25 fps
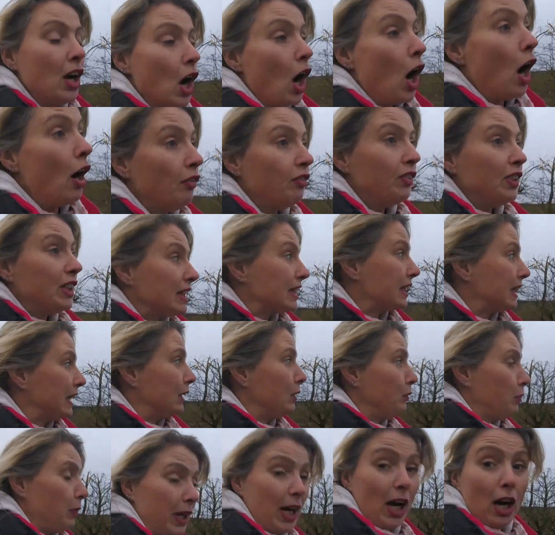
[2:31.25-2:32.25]

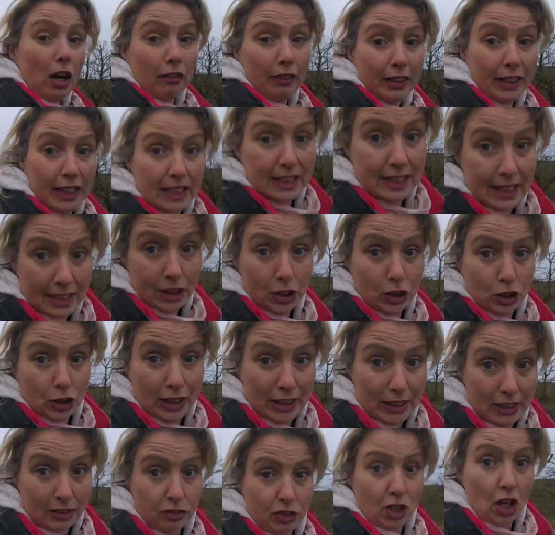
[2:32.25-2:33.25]
Obviously we are in a
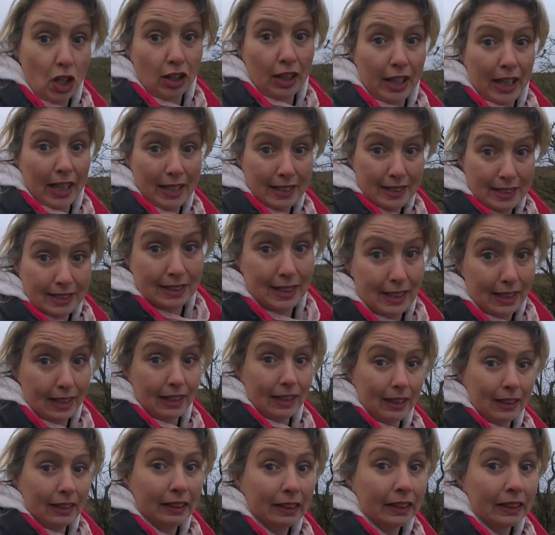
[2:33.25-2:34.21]
district of Doncaster.